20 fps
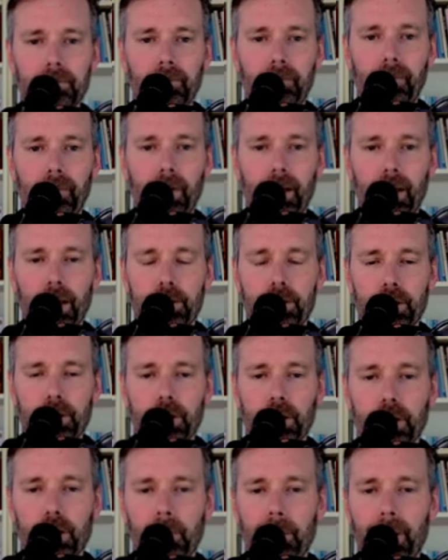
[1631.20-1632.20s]
Now she's going
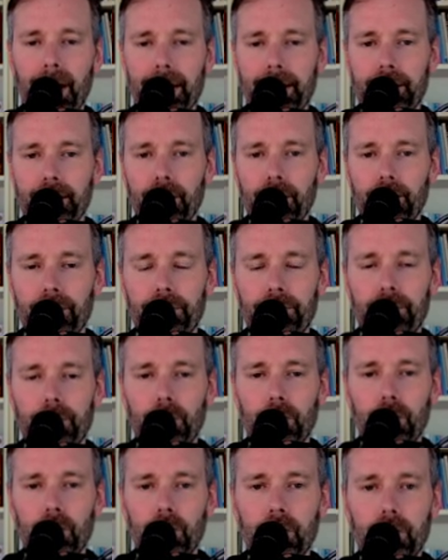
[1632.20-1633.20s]
to go back into the
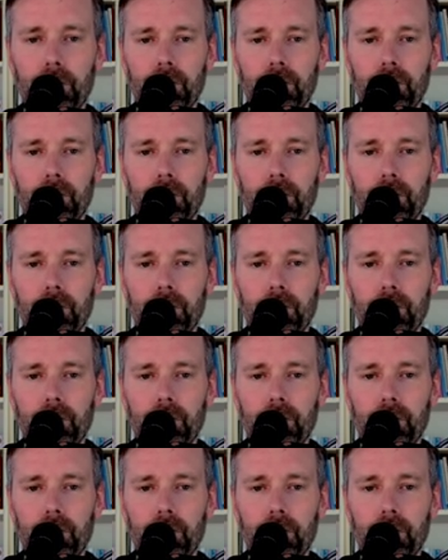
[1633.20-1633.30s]
full.